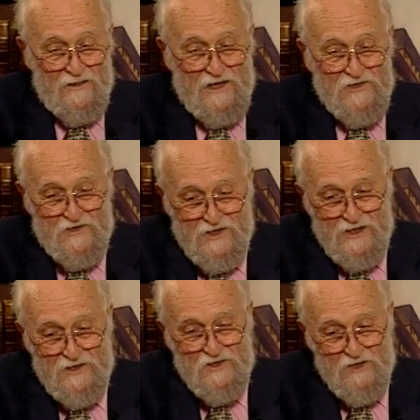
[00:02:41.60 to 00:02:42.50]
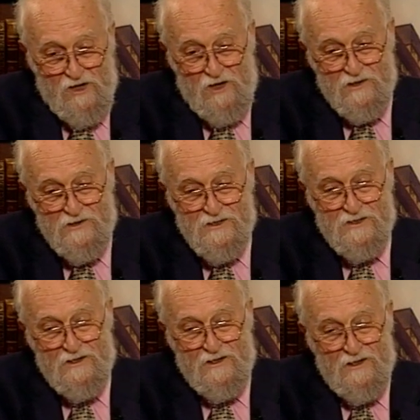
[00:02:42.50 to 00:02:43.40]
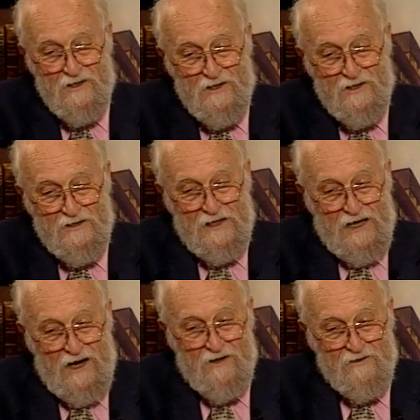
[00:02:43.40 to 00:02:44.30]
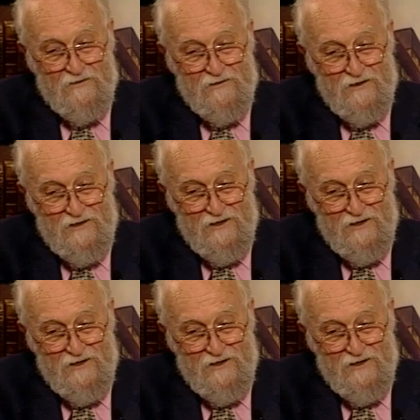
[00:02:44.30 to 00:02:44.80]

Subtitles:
they sing songs that are